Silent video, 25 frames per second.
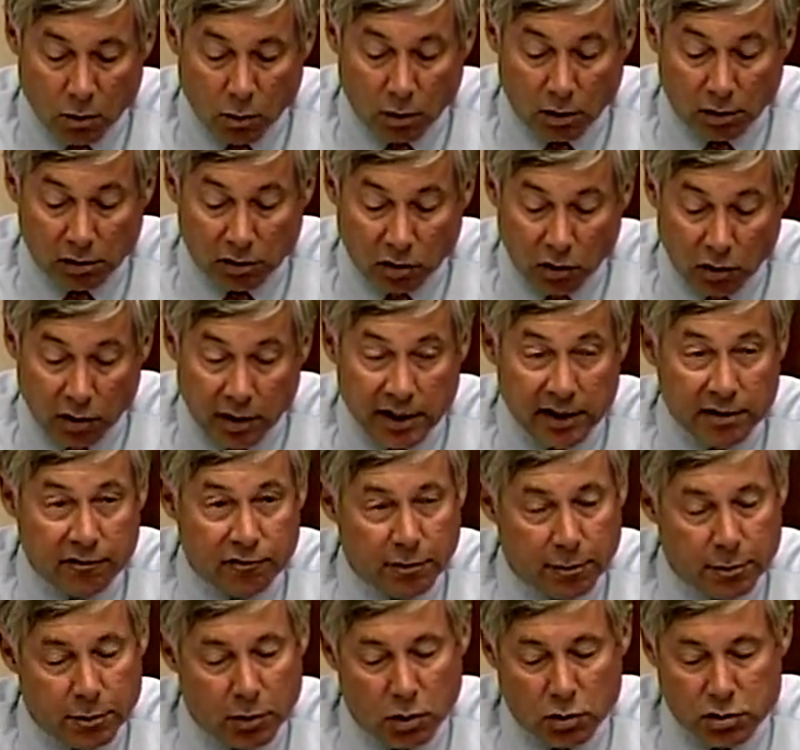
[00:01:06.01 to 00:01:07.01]
We're learning
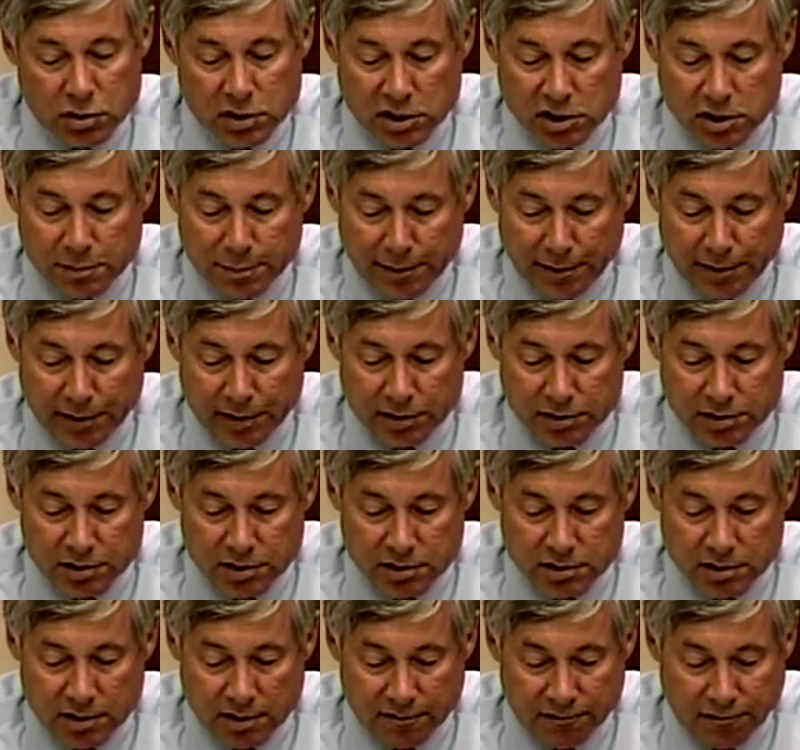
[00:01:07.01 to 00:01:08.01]
from those
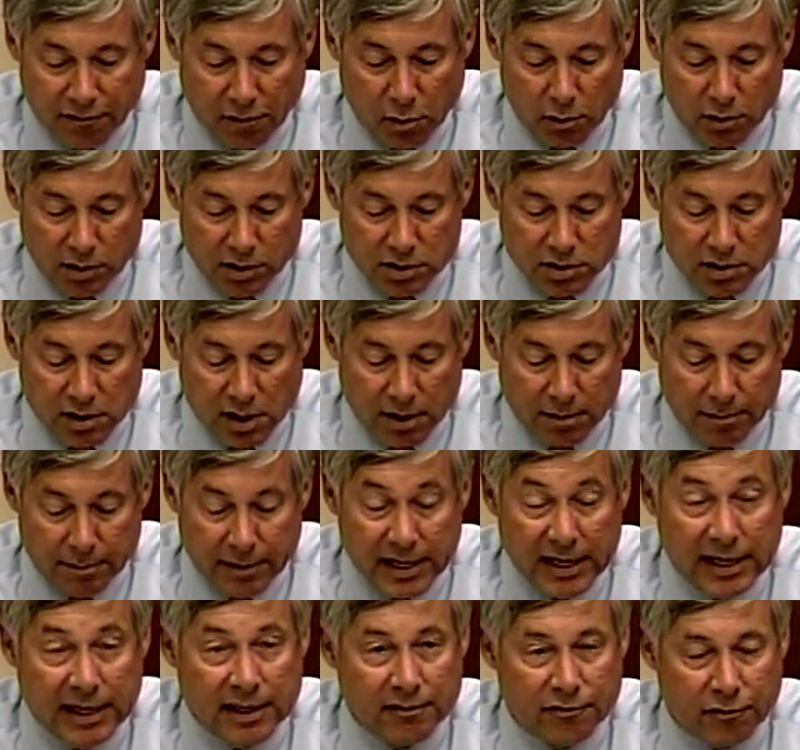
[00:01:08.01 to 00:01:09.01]
experiences and focused on
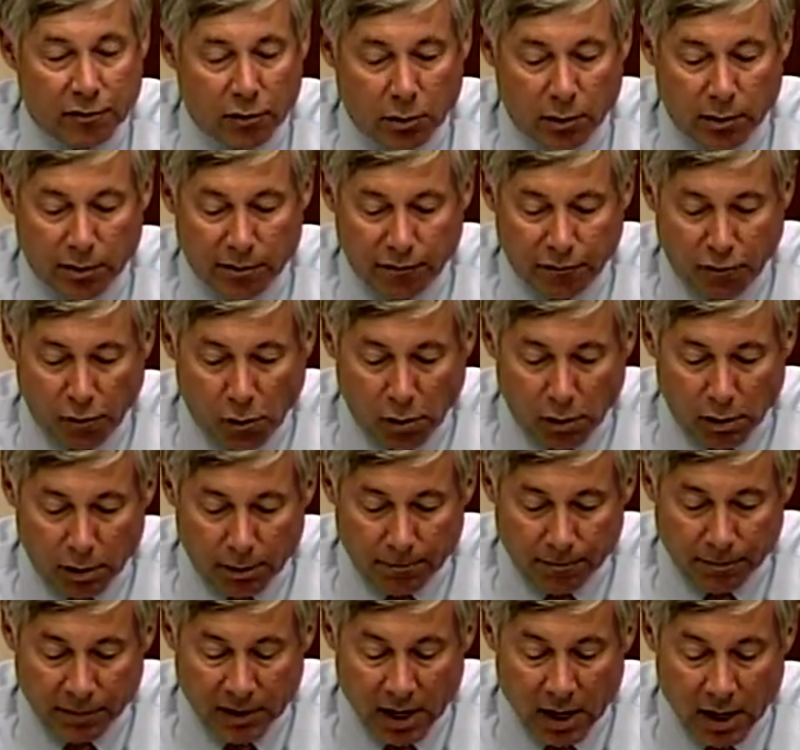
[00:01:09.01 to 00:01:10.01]
meaningful
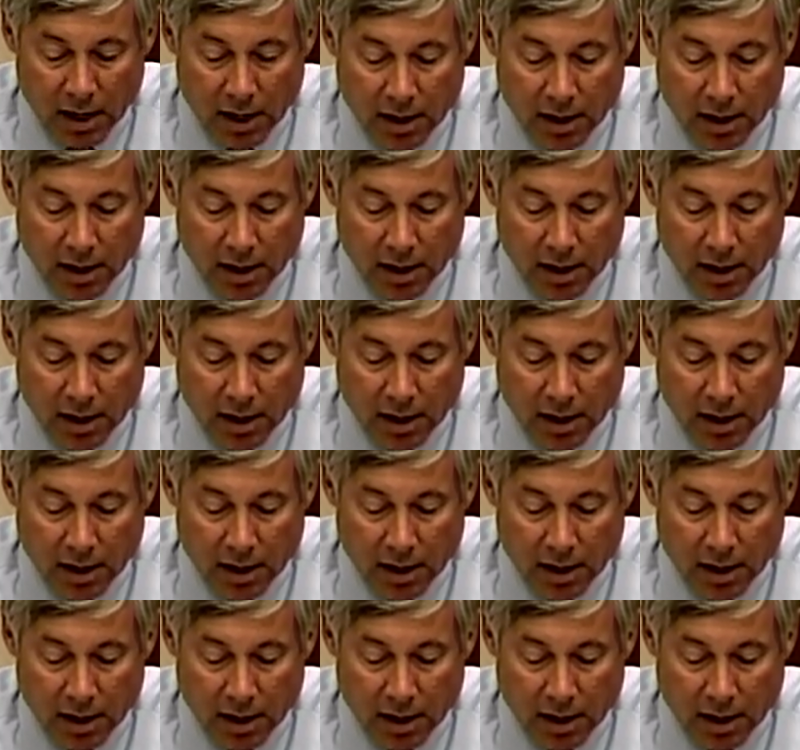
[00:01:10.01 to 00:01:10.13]
reform